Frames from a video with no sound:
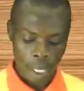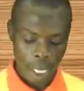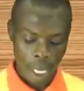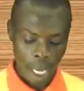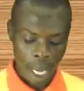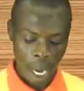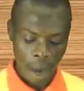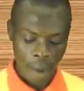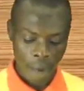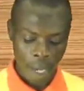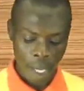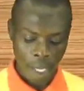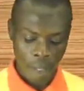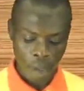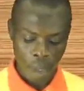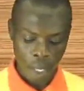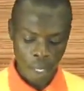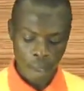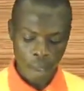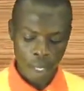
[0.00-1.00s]
are read.
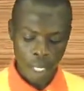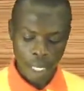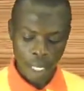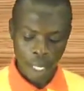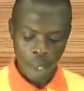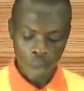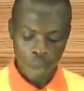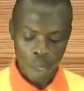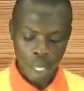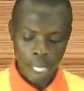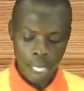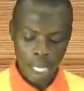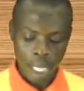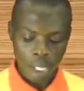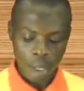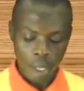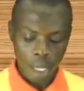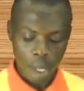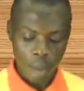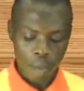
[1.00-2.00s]
Okay, now quickly
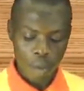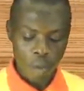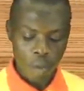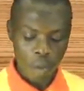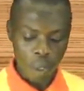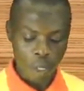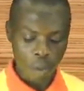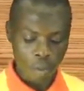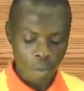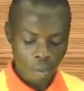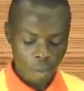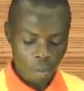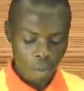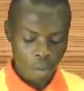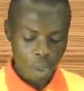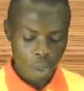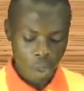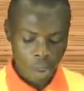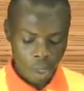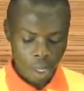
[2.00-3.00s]
let's now move on
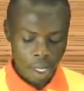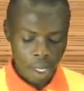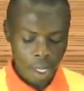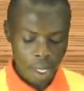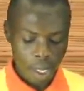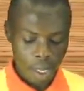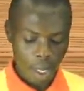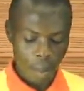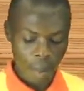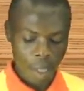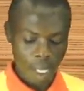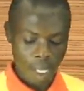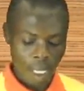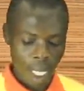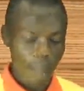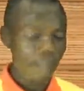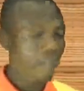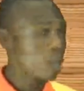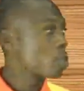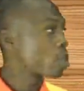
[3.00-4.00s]
to see some
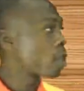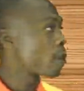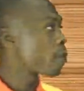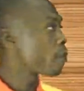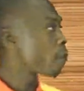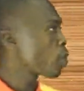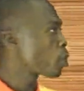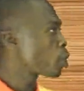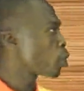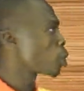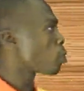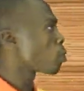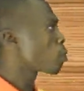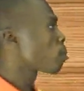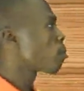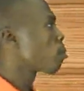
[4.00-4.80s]
examples of functions.